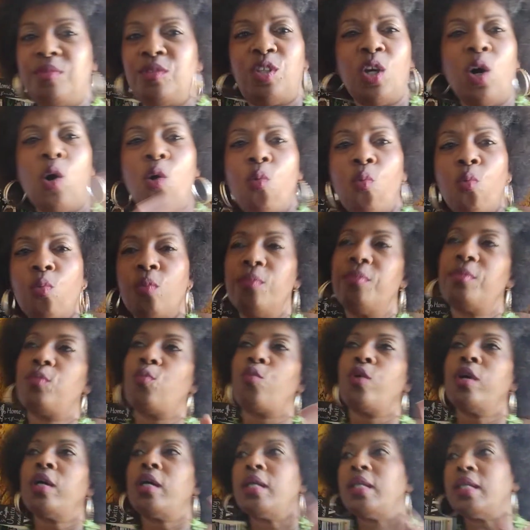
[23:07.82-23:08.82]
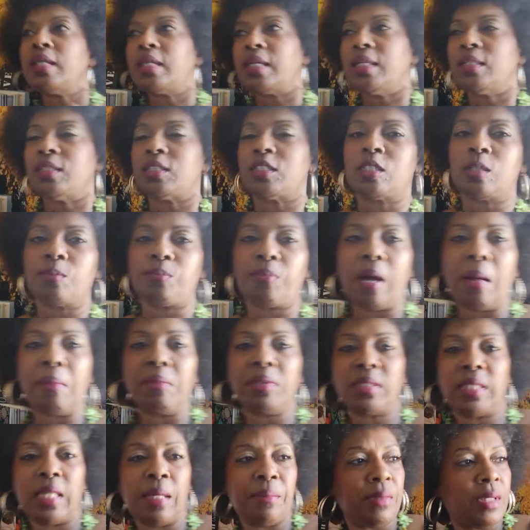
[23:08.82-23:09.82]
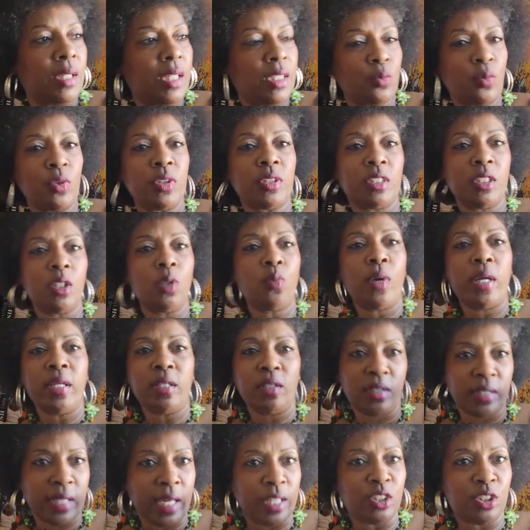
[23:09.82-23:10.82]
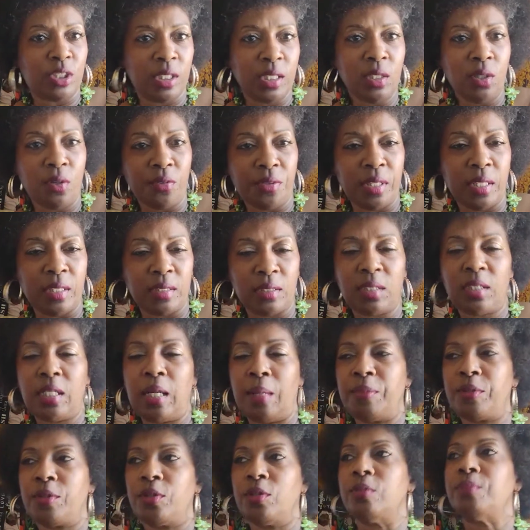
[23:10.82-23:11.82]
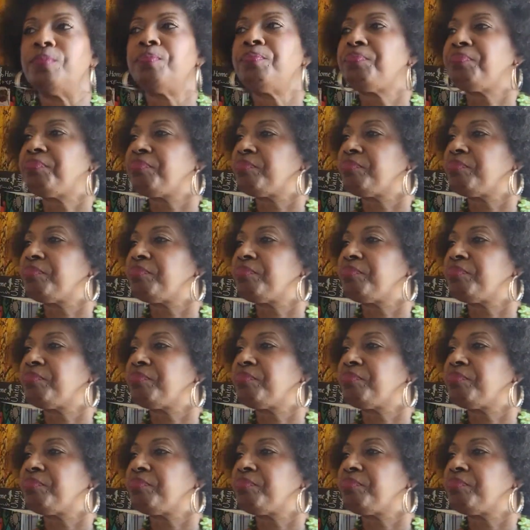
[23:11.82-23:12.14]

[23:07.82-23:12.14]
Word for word: don't we're going to get to the promised land because we're still waiting on that chino thing to come through